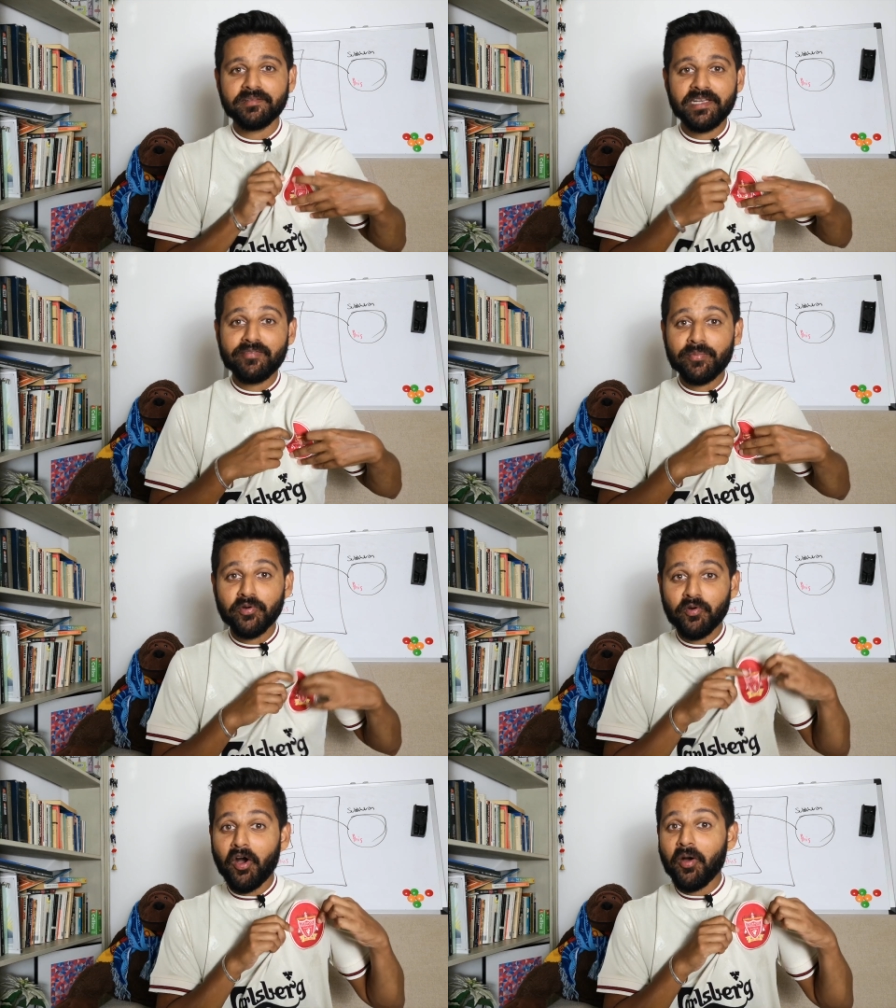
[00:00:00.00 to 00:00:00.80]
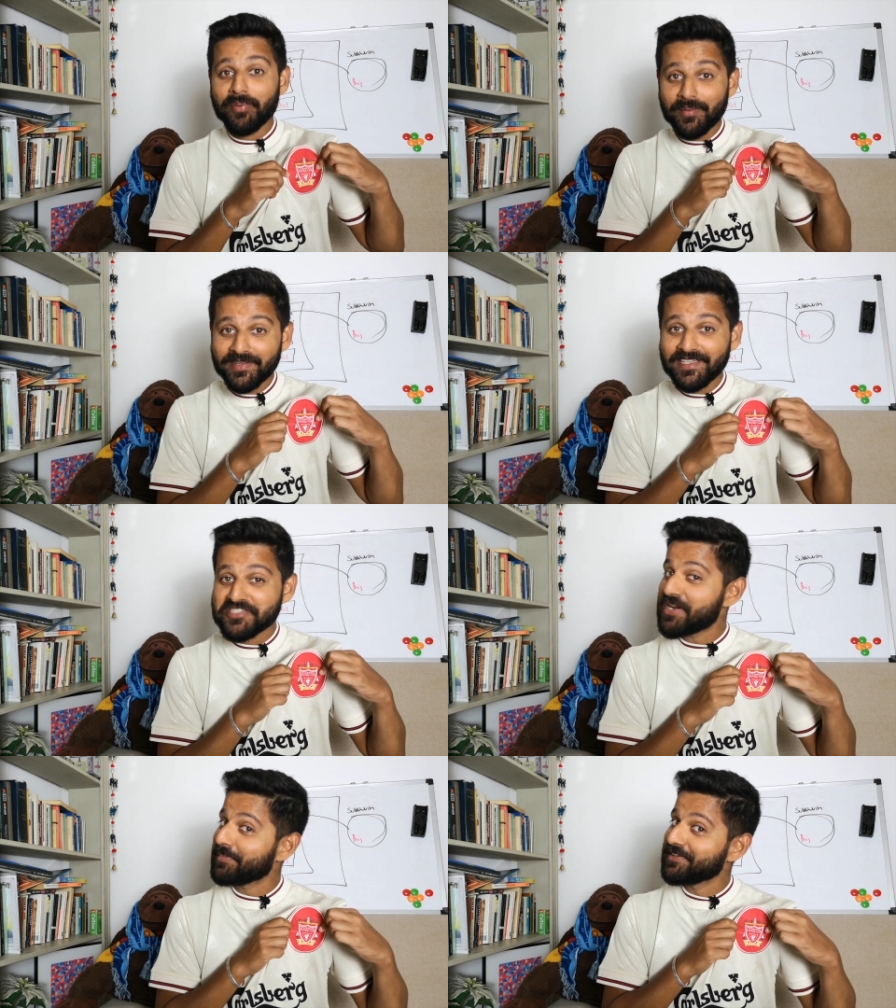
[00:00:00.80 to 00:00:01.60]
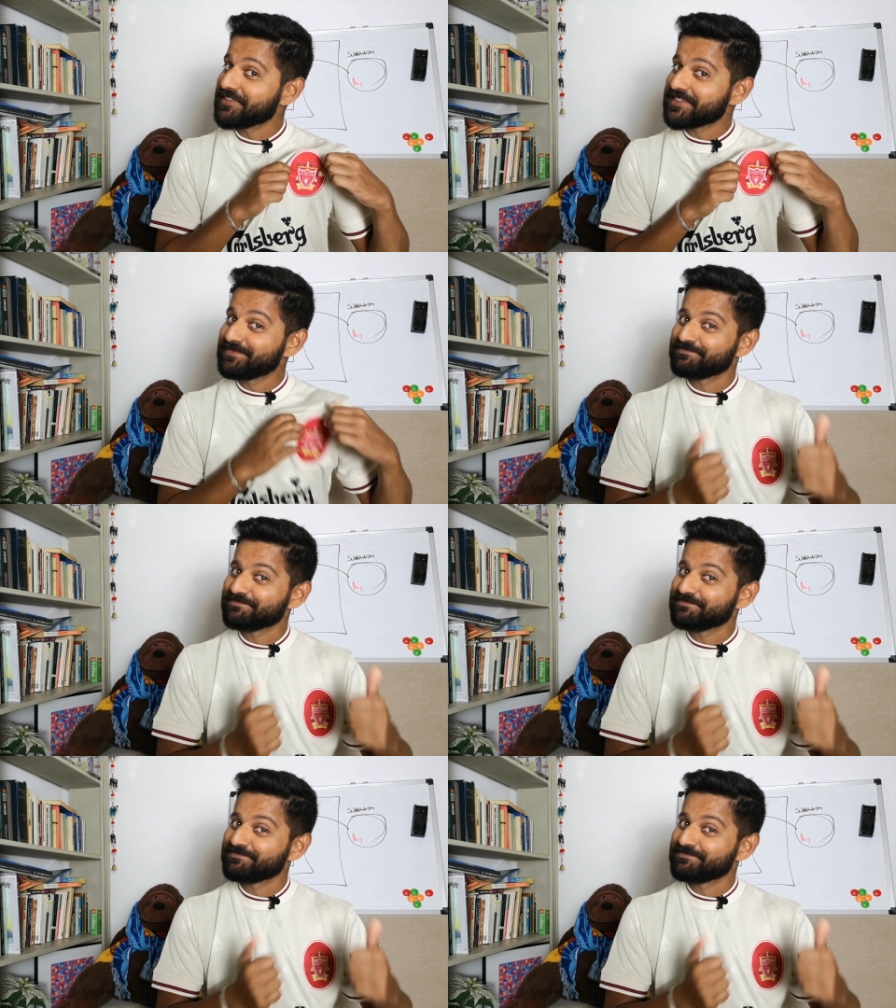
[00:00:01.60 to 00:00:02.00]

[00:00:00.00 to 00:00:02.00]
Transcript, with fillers: Liverpool are Premier League champions.